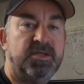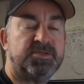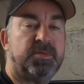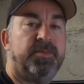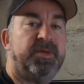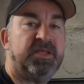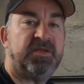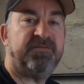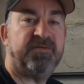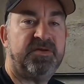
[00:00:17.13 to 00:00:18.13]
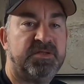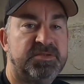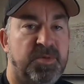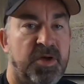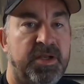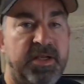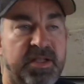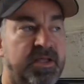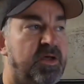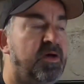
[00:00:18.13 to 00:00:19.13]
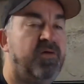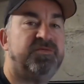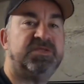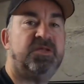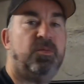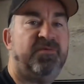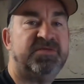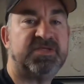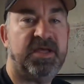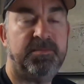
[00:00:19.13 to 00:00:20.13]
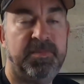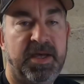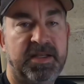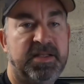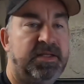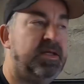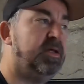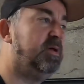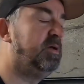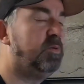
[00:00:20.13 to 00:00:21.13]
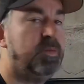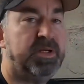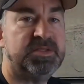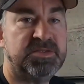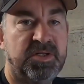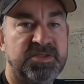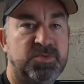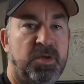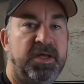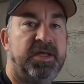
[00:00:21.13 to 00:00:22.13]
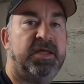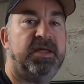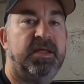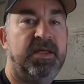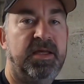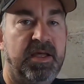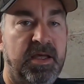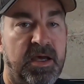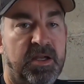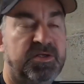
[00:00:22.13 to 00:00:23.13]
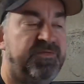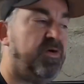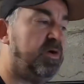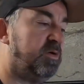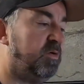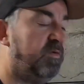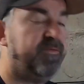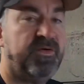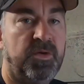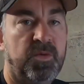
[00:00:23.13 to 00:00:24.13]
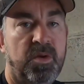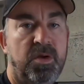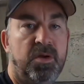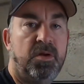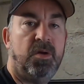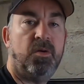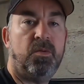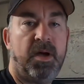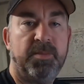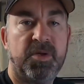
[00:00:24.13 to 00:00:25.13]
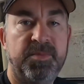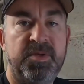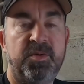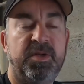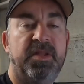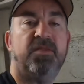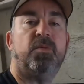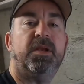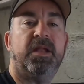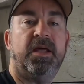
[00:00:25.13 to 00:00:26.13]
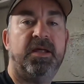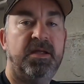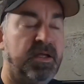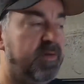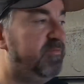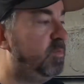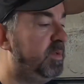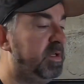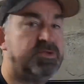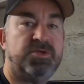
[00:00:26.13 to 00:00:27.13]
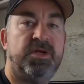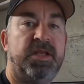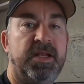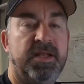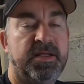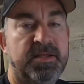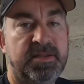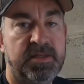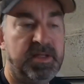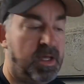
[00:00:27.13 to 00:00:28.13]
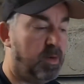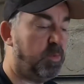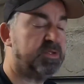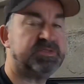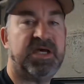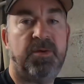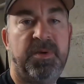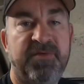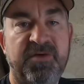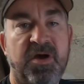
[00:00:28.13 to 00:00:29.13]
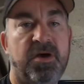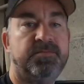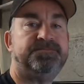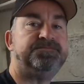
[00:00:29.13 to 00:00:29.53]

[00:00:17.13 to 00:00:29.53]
Something a bit different this morning. Obviously the weather's getting bad, winter's on its way, and I just thought I'd go through what I'm going to be doing in the winter for winter training and what setup I've got.